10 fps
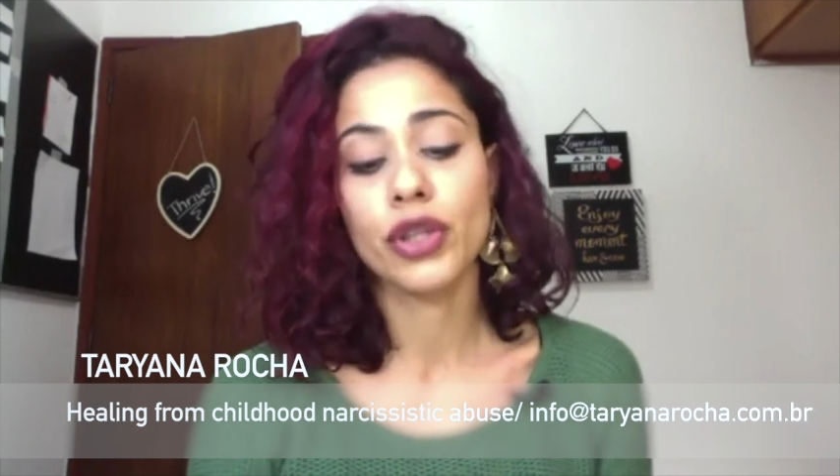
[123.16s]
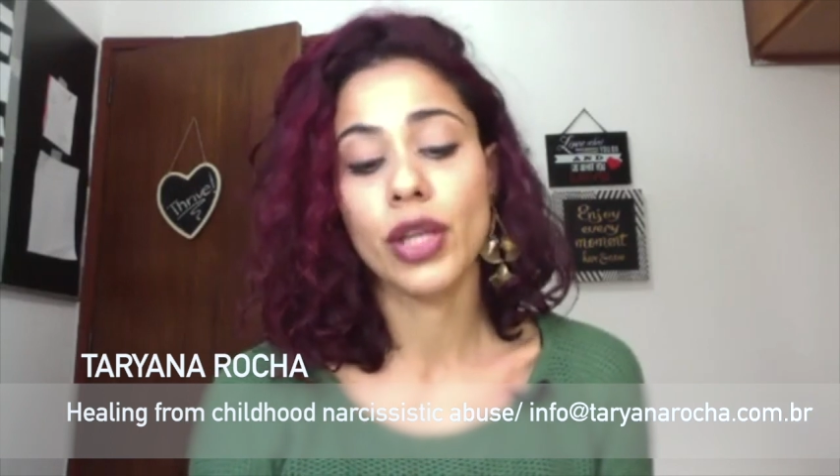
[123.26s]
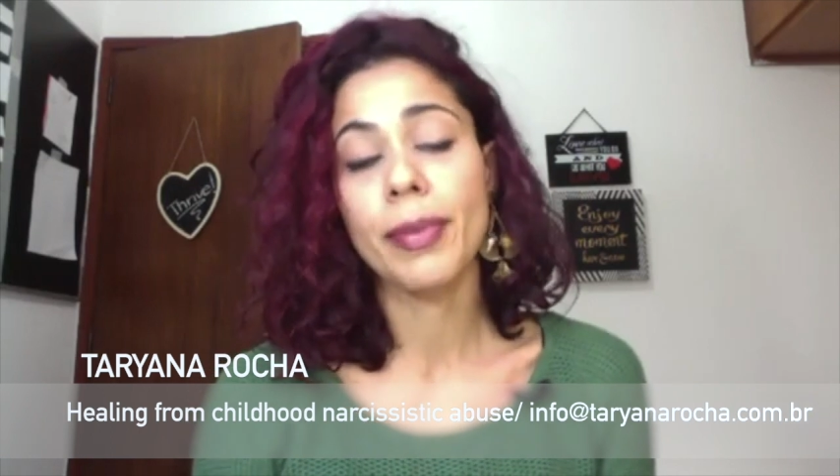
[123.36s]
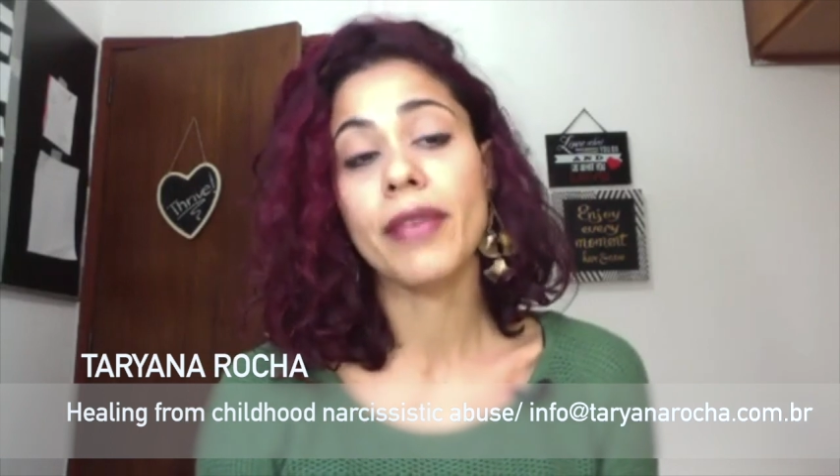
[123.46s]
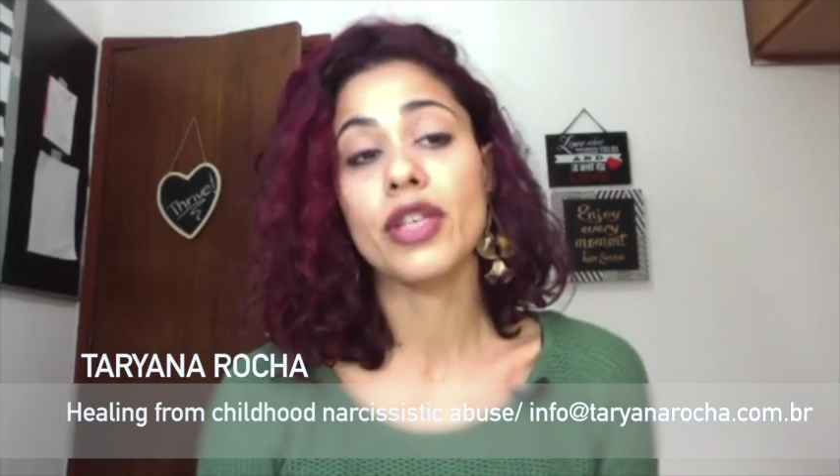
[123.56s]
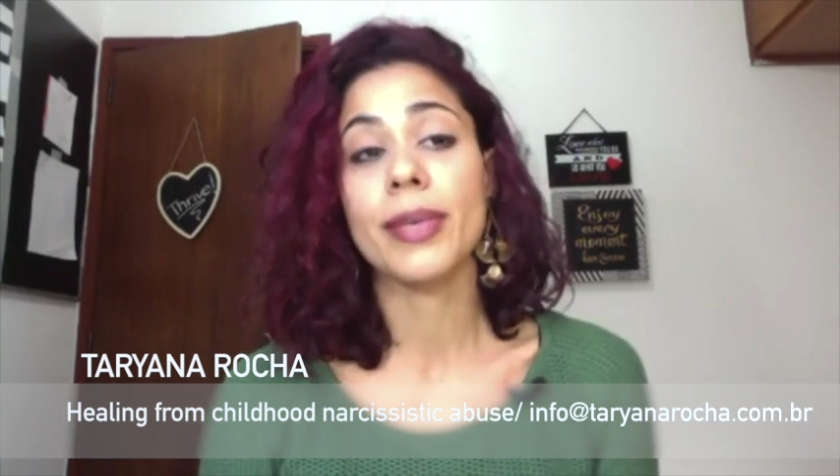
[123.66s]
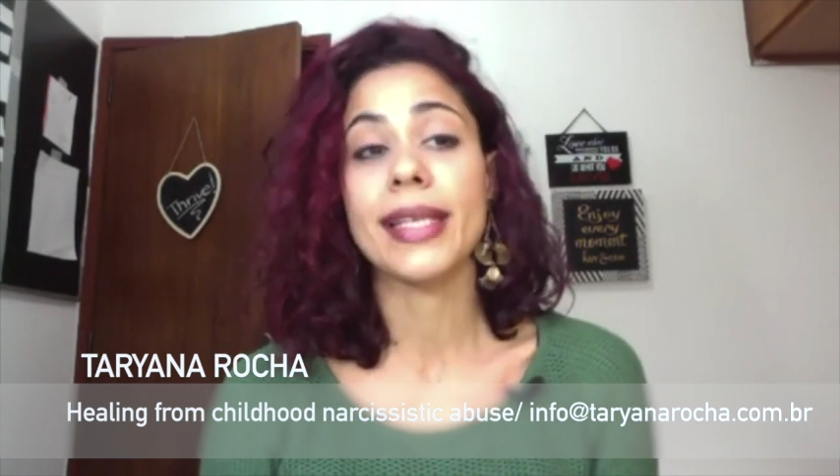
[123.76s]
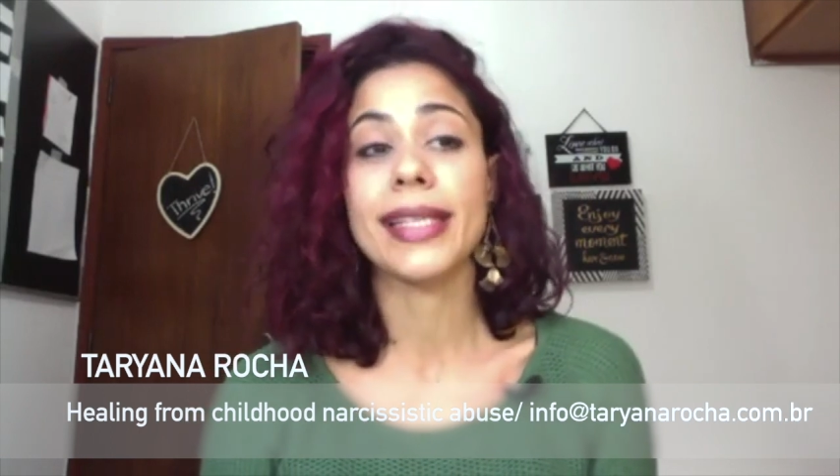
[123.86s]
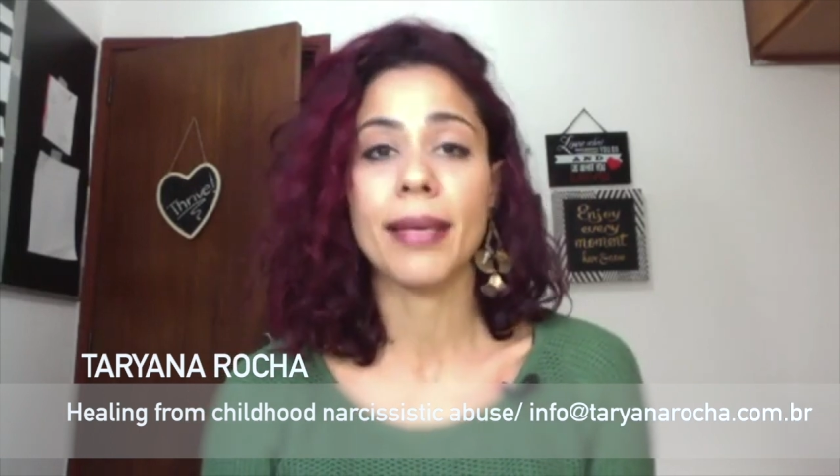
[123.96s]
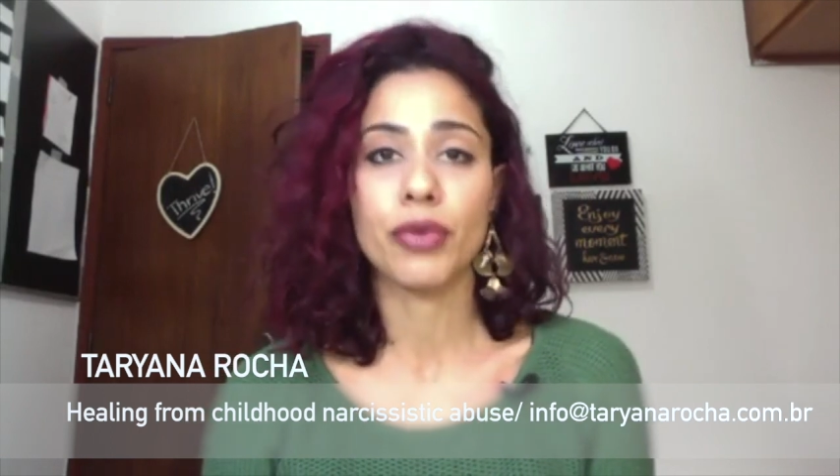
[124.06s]
let me give you some
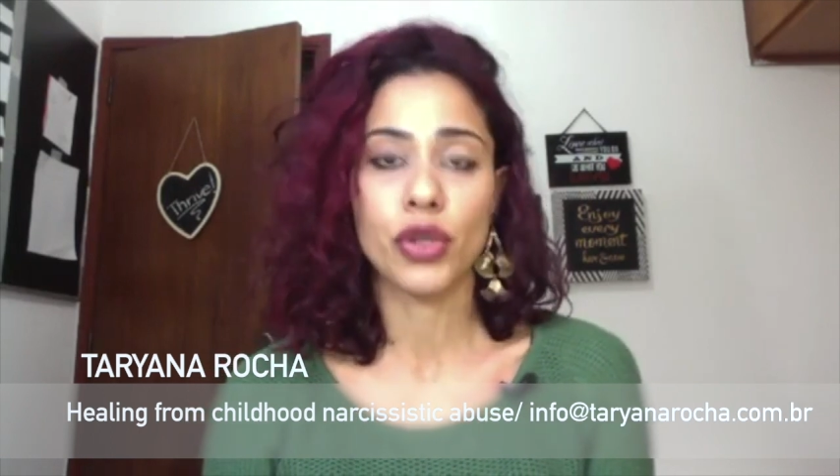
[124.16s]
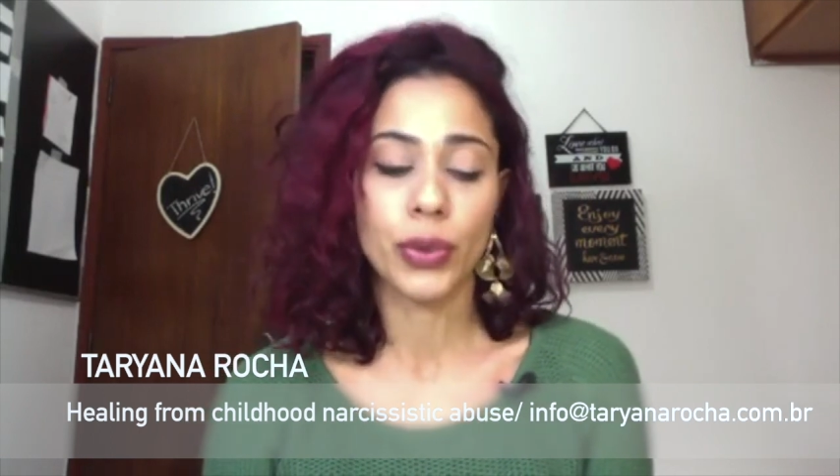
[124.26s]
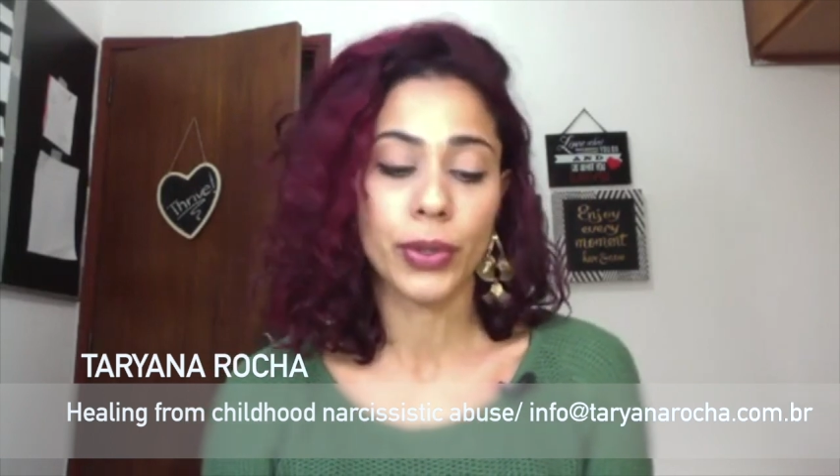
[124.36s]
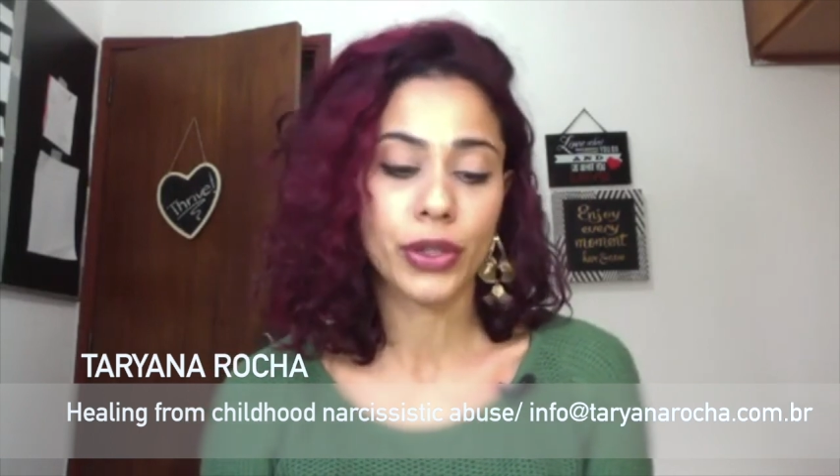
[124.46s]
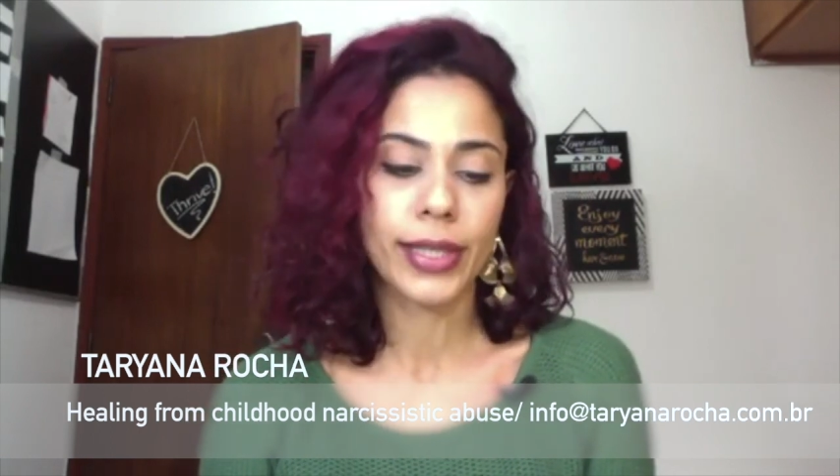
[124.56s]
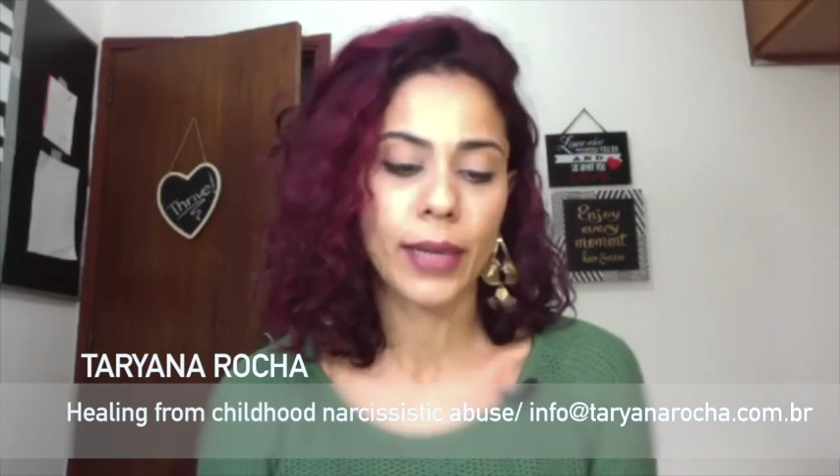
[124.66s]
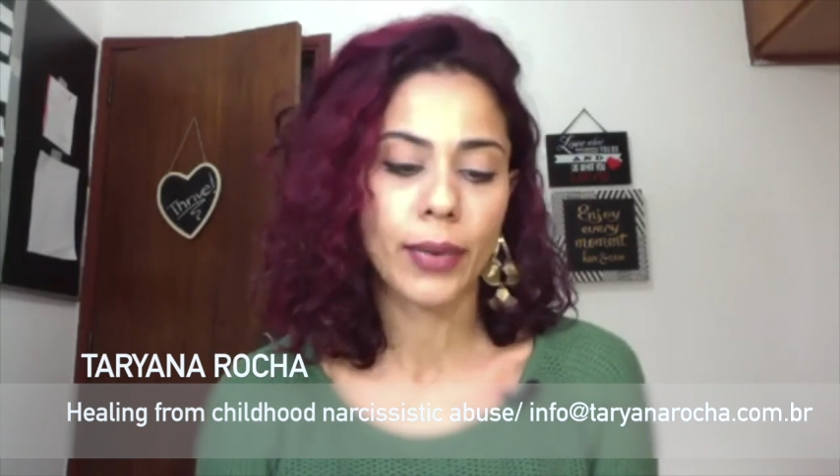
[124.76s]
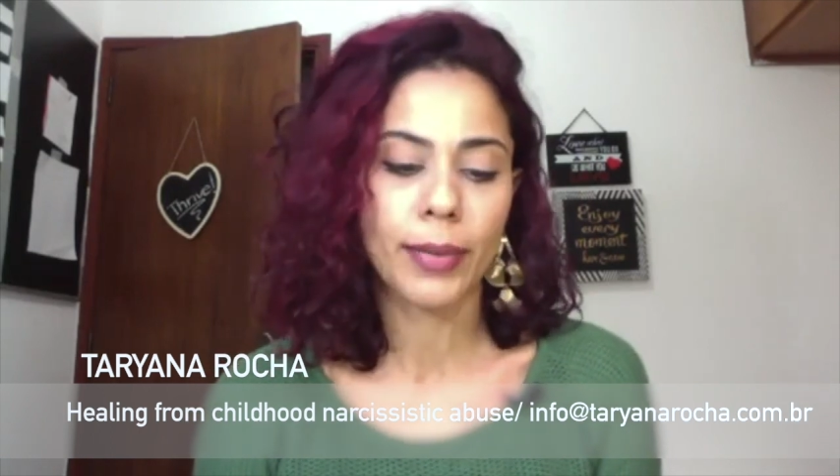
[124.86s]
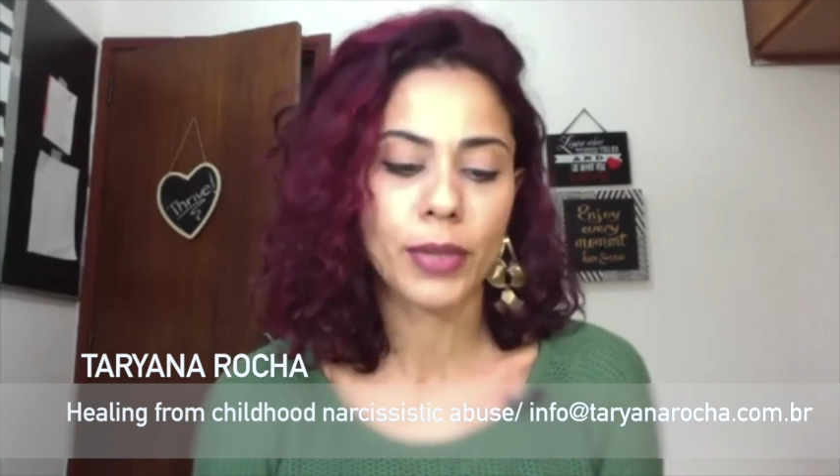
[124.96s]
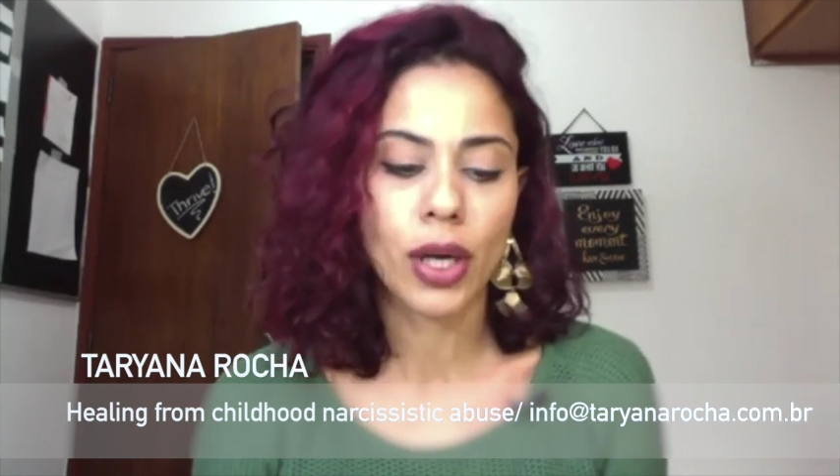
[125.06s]
examples so you understand
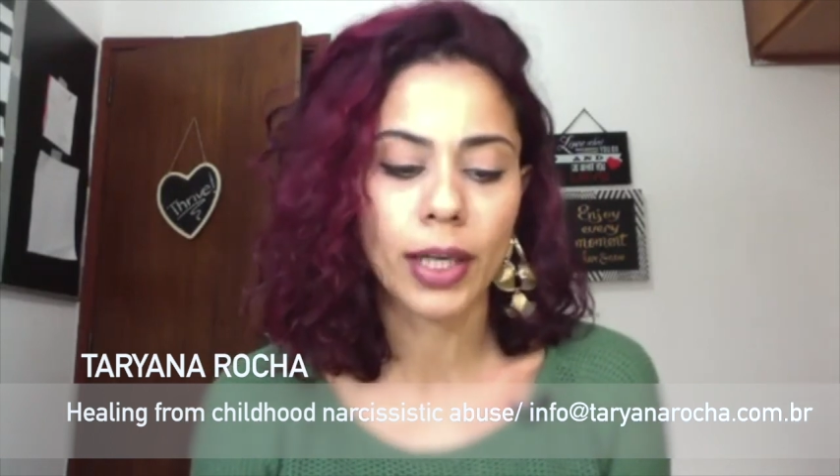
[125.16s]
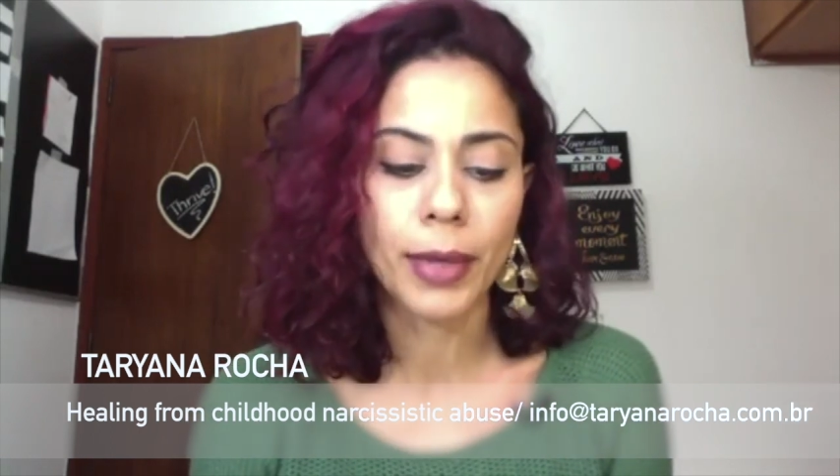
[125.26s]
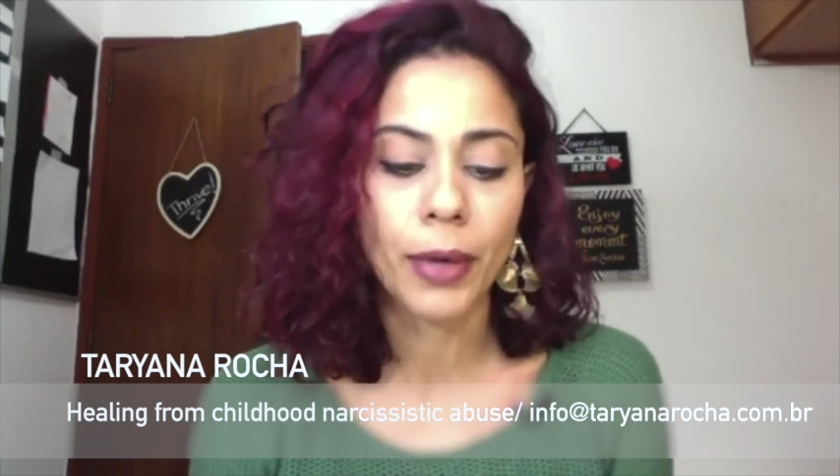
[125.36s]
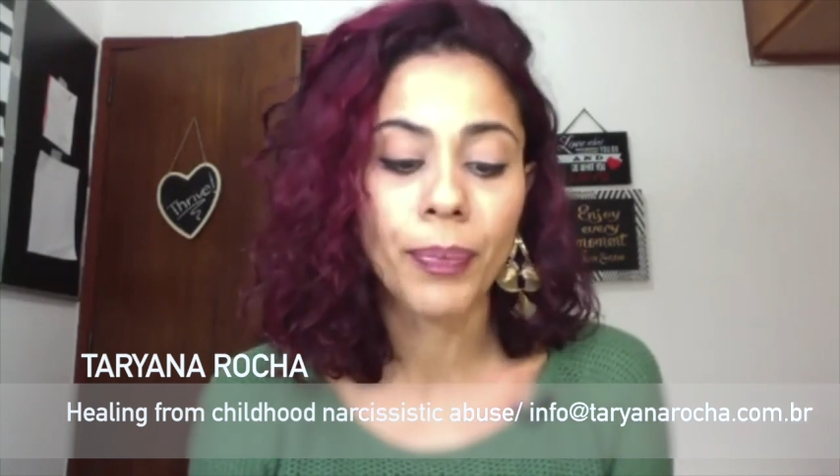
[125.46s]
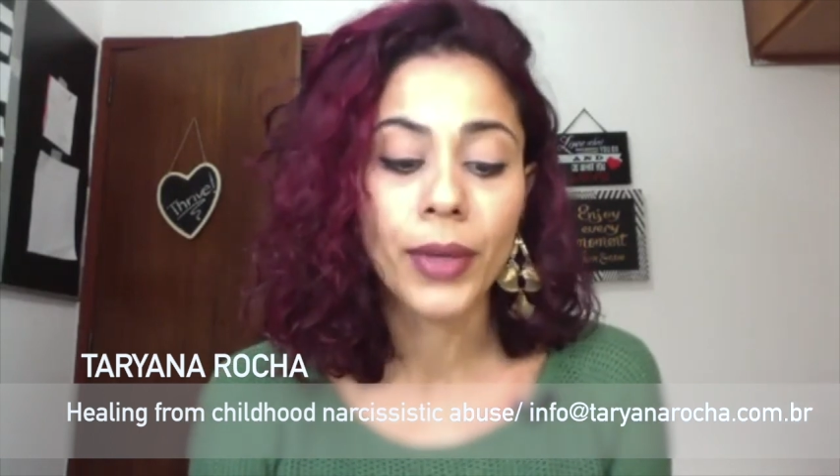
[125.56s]
what I'm talking about.